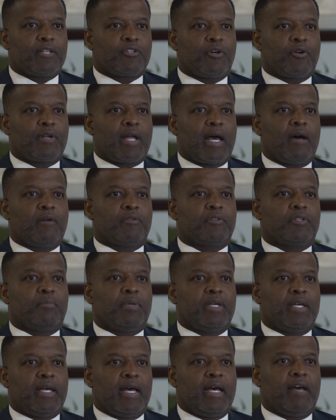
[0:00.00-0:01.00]
turn out to
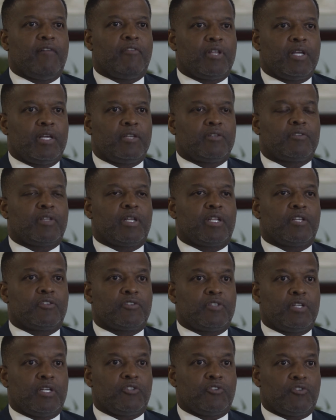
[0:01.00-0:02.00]
be evidence that
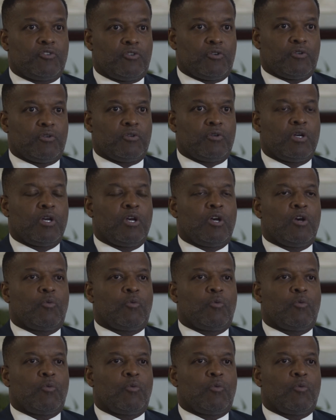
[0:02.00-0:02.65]
assists you